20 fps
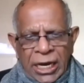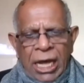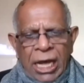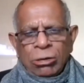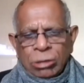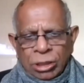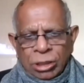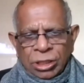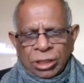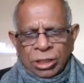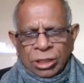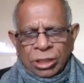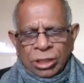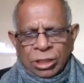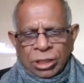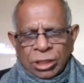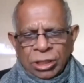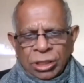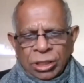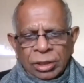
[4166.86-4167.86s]
clout
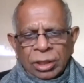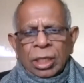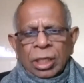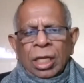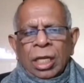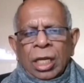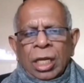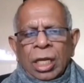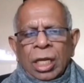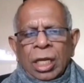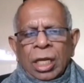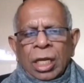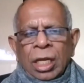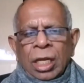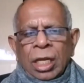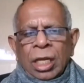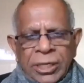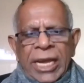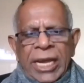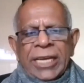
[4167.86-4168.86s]

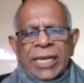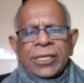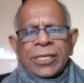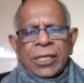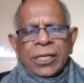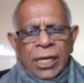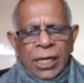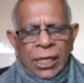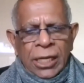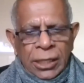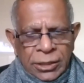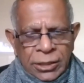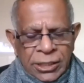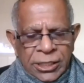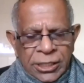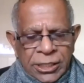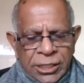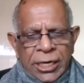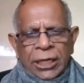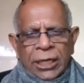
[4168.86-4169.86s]
to get
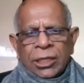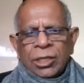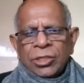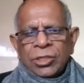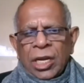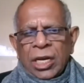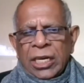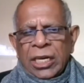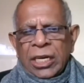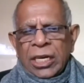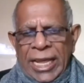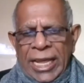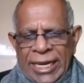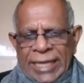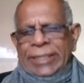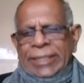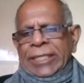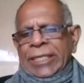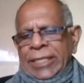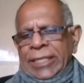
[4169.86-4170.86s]
the director general
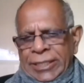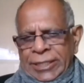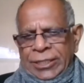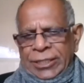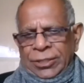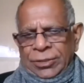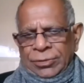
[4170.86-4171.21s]
elected.